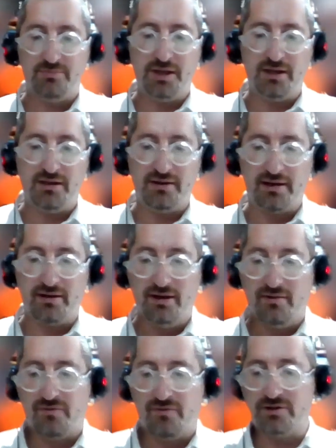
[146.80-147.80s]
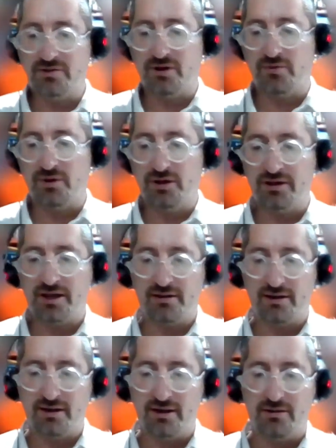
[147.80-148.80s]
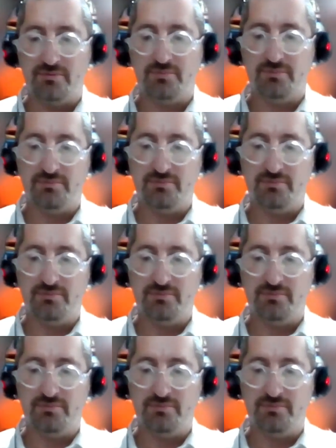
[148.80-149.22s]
it be that, first of all, we look at the